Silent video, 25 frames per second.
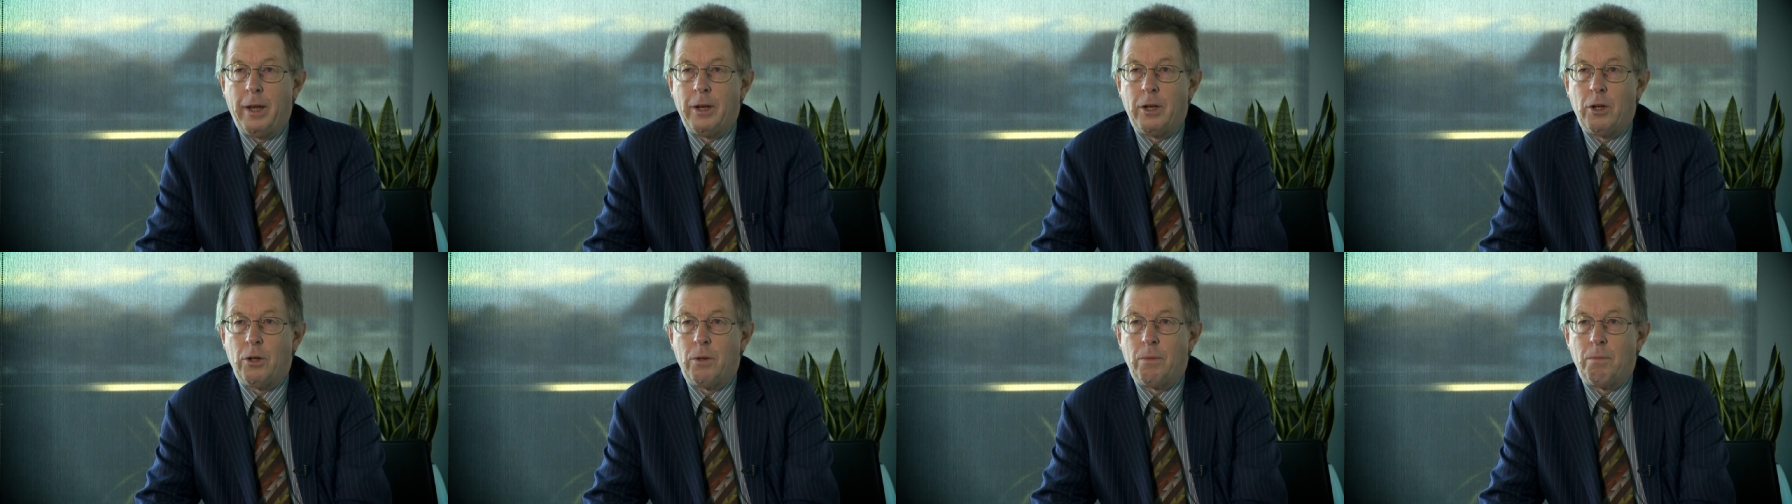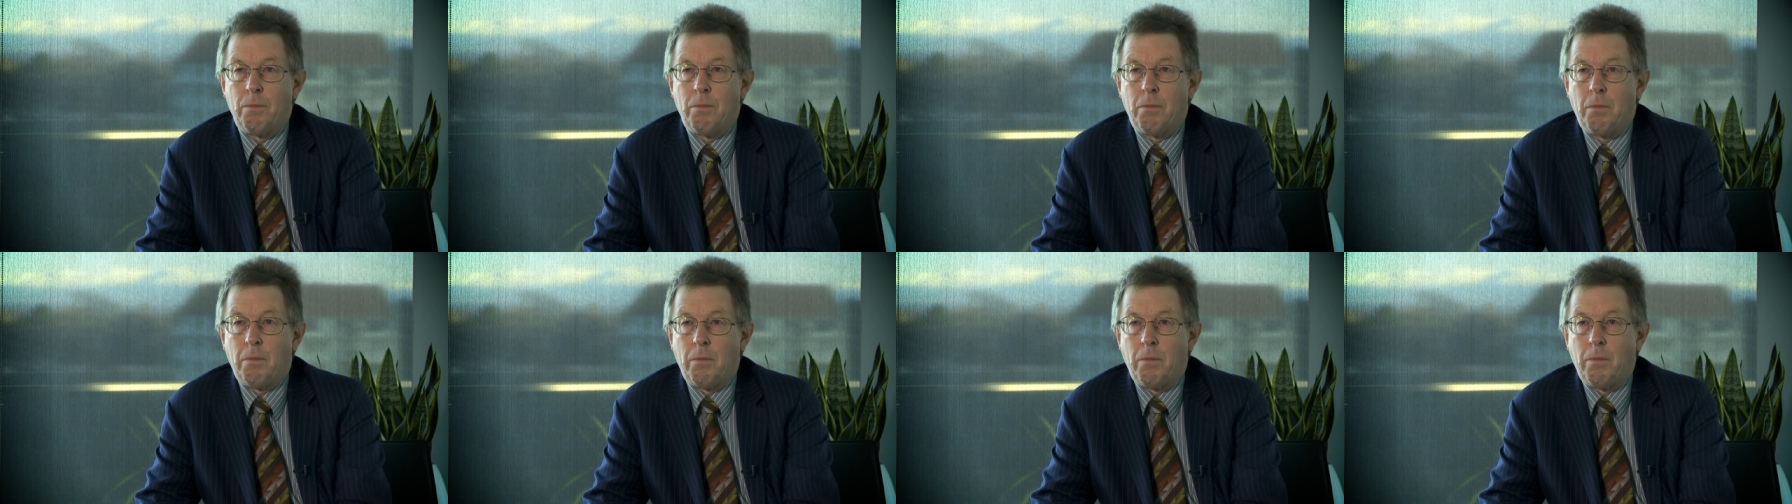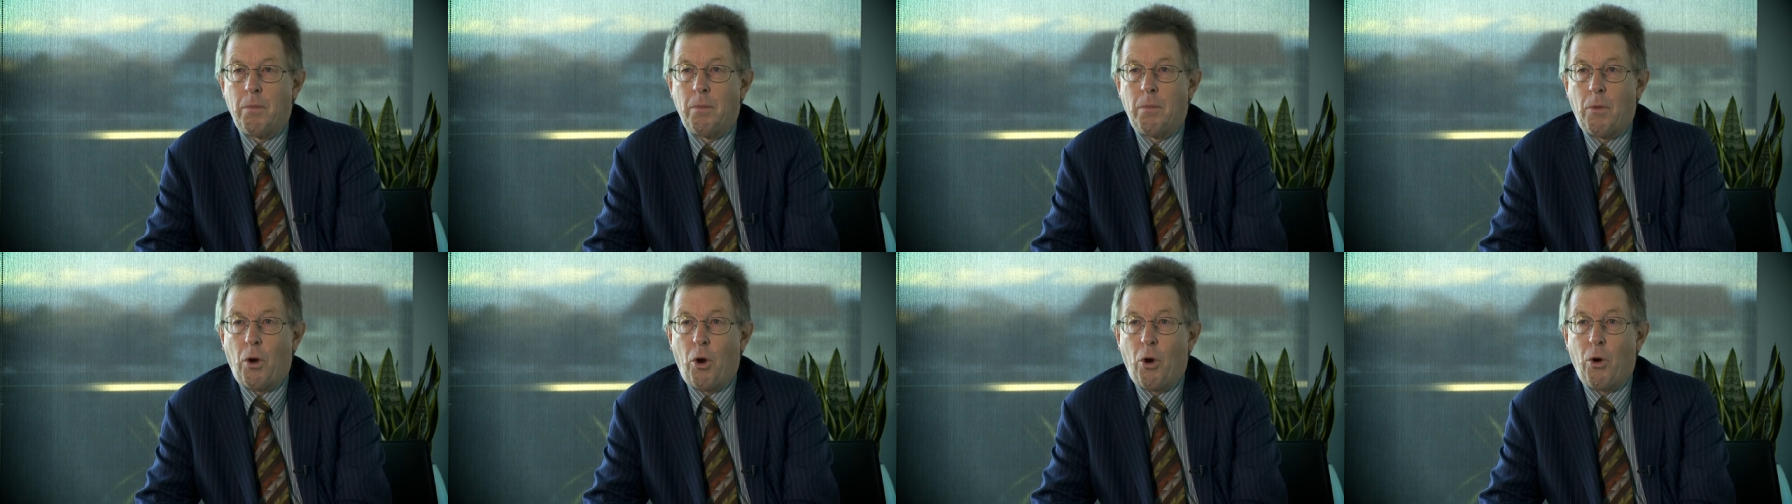it
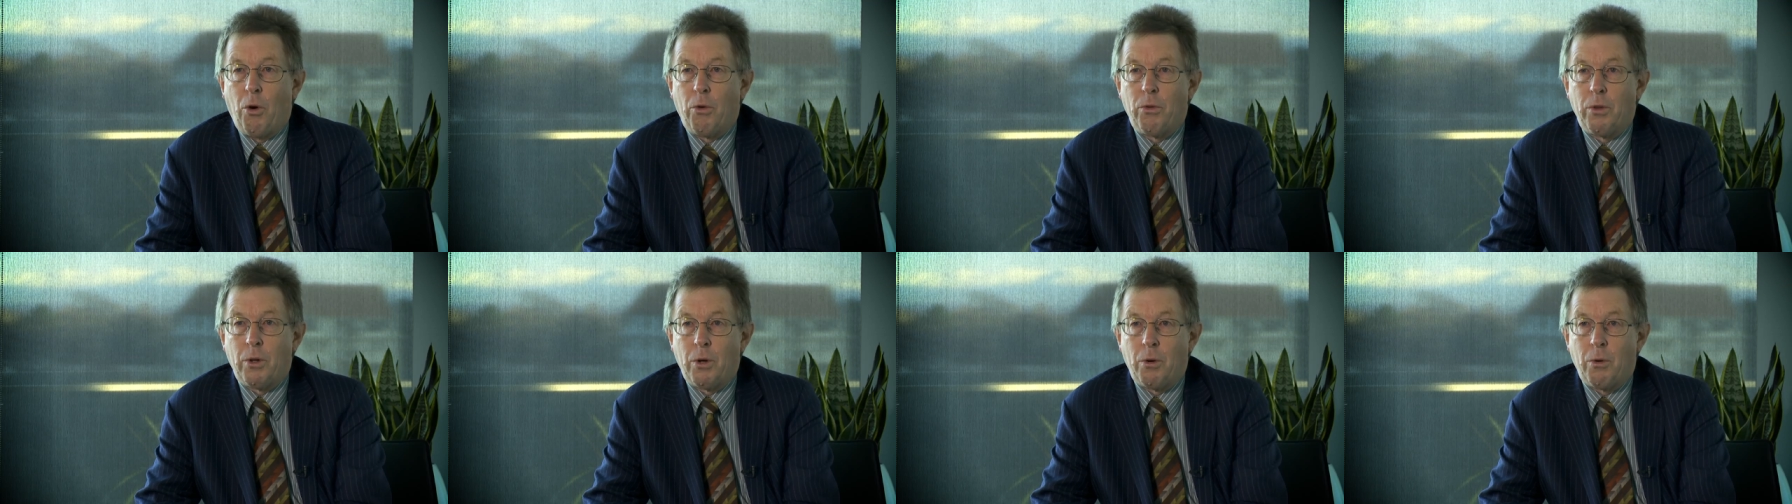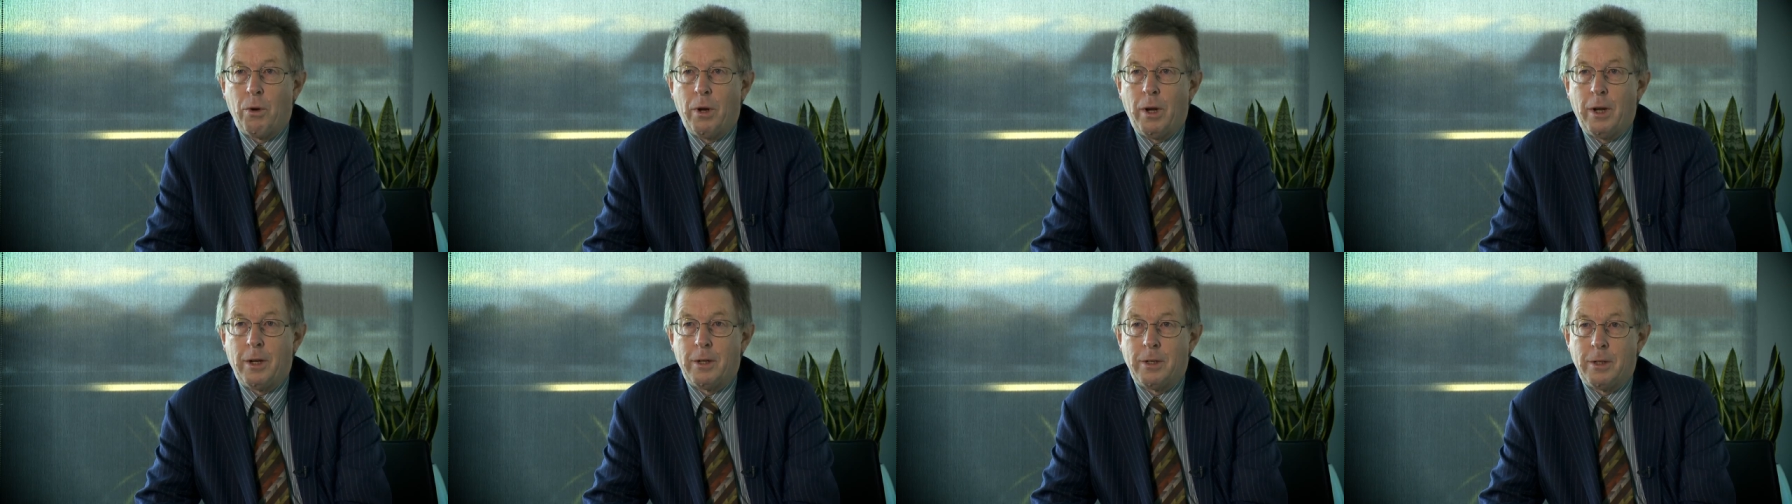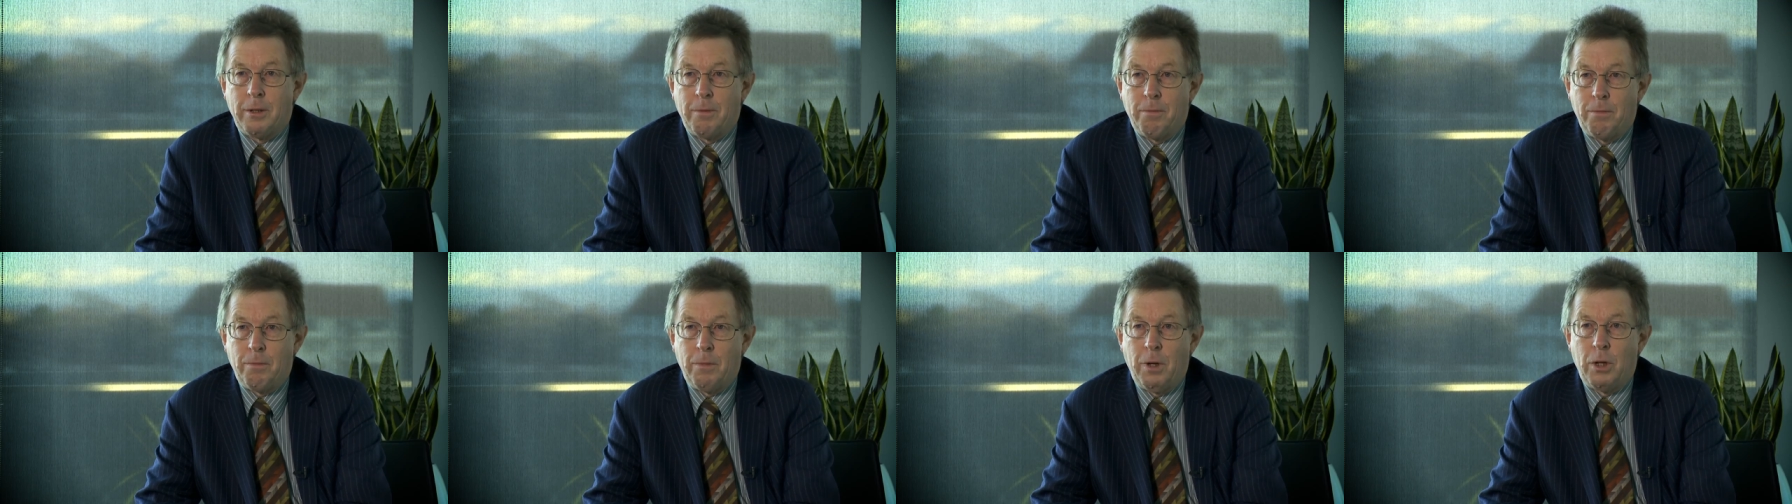on the ground,
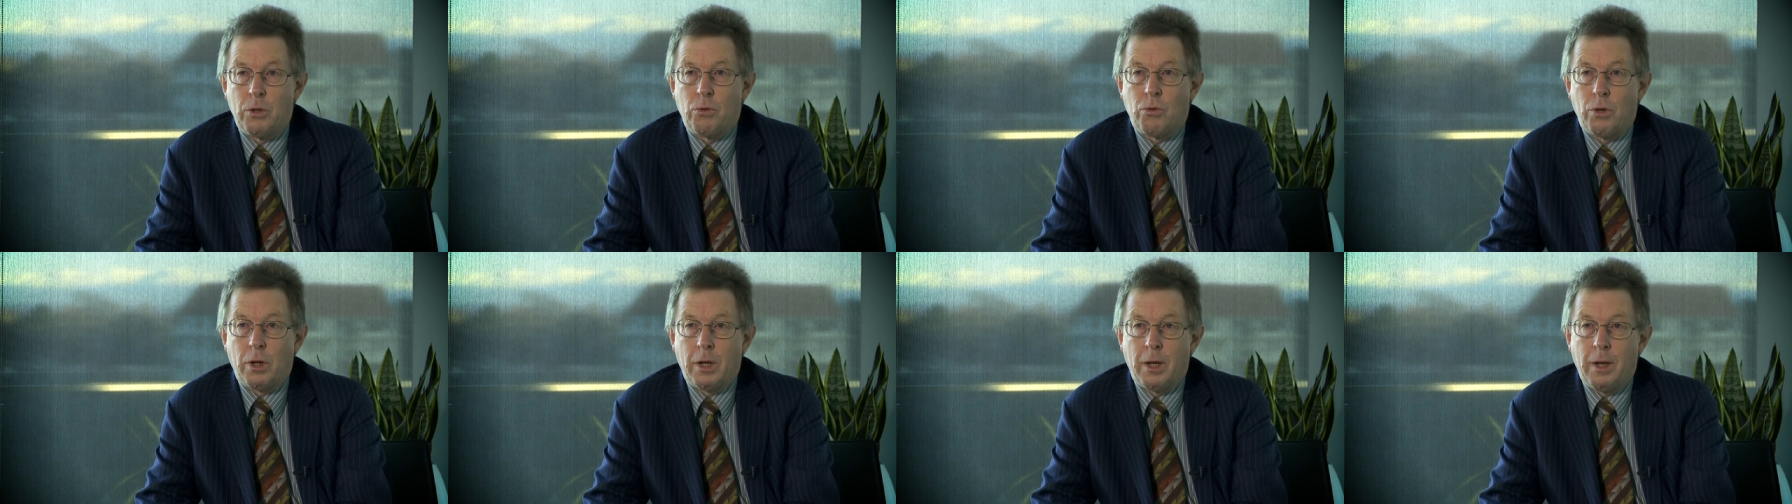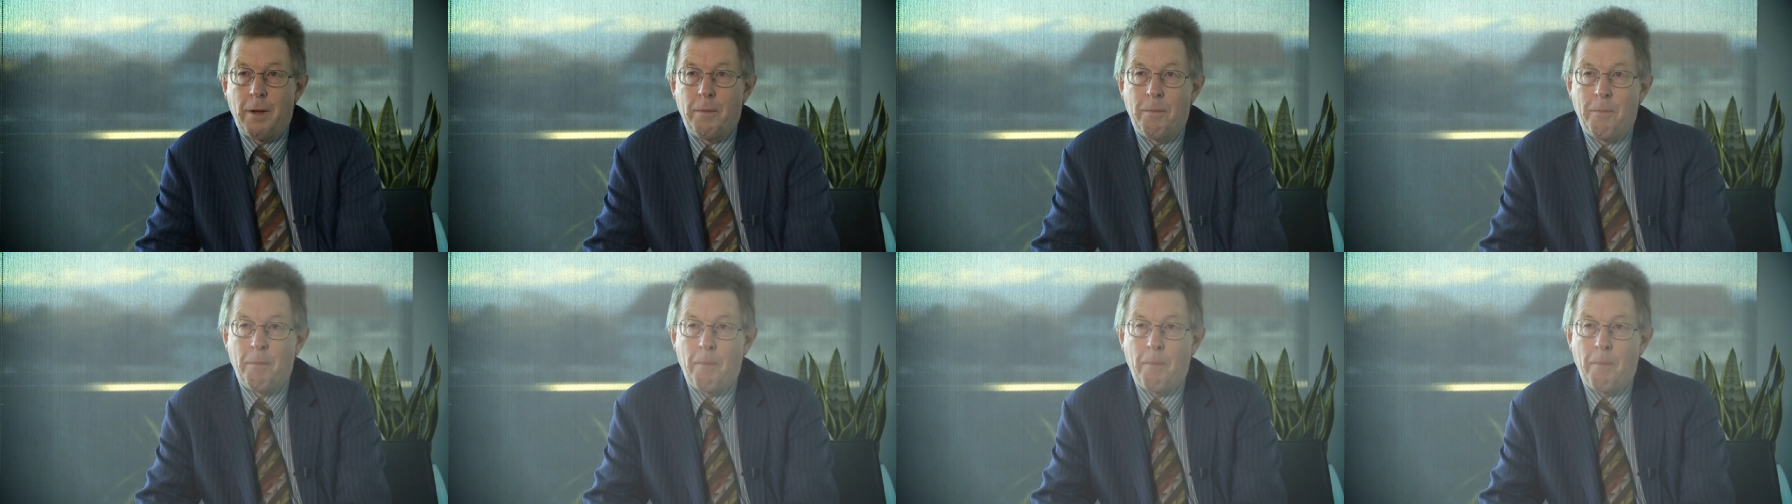literally.